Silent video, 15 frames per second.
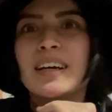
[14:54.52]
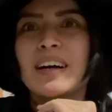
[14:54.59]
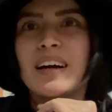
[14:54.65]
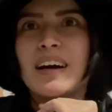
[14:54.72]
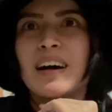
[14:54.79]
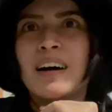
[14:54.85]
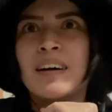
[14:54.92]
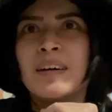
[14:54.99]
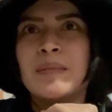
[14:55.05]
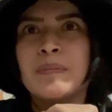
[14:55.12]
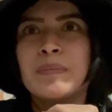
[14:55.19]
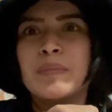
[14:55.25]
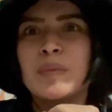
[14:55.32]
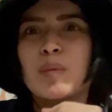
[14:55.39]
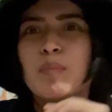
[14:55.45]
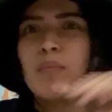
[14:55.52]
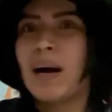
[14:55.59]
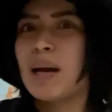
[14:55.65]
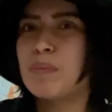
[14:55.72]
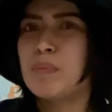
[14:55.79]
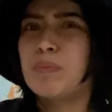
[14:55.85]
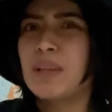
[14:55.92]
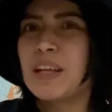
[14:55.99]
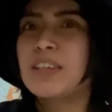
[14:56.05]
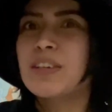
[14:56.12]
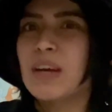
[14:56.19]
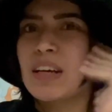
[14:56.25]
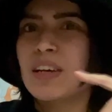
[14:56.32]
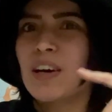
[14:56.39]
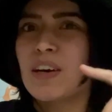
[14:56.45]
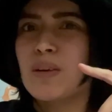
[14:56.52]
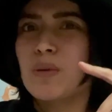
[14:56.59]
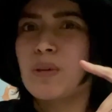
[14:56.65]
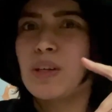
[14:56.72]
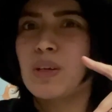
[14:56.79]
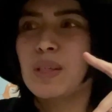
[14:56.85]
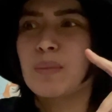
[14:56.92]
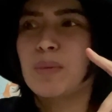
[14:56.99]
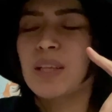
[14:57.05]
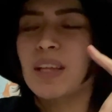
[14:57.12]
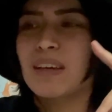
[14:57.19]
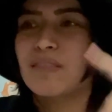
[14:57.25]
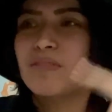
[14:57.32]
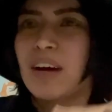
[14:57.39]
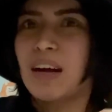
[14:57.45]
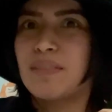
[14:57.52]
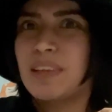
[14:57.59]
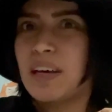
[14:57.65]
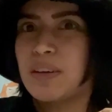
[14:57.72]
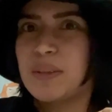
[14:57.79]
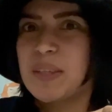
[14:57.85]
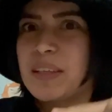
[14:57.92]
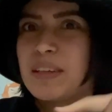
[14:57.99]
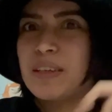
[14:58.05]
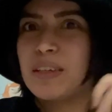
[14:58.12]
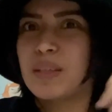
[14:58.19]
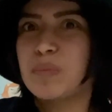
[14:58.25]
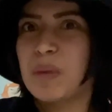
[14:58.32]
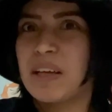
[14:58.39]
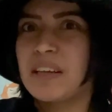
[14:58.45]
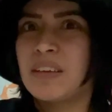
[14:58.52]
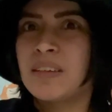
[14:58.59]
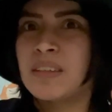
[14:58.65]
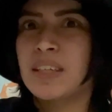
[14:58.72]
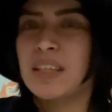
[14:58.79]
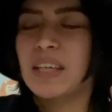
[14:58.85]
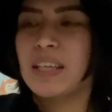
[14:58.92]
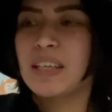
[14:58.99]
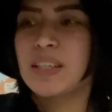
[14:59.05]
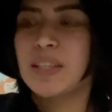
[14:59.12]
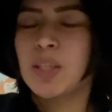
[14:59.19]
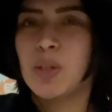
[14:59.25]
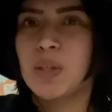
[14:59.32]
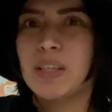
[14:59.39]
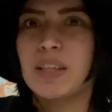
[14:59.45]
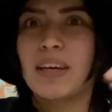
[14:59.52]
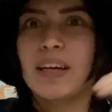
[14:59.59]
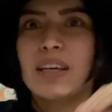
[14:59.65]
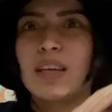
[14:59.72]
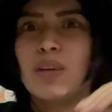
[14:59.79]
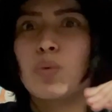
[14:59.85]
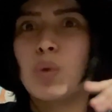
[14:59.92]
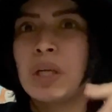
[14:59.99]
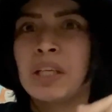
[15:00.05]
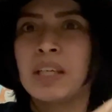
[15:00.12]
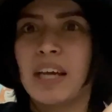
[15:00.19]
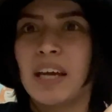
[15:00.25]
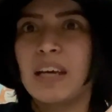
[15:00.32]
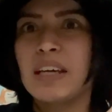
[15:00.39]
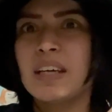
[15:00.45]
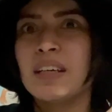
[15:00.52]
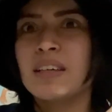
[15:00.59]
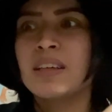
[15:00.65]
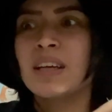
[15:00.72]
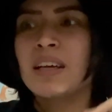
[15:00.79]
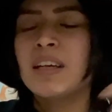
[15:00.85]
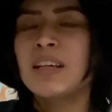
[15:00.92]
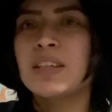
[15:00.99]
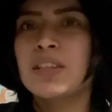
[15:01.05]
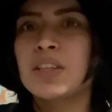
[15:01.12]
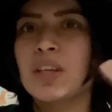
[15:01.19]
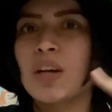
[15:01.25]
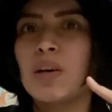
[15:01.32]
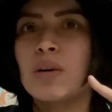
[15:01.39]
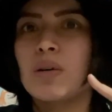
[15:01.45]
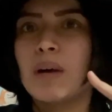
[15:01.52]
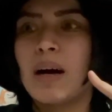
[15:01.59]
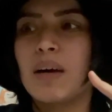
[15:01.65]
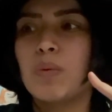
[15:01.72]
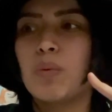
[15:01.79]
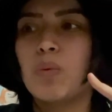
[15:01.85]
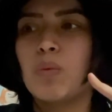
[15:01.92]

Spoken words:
My like credit card only goes up to like 5,000 that you could spend in a certain like in one day. So I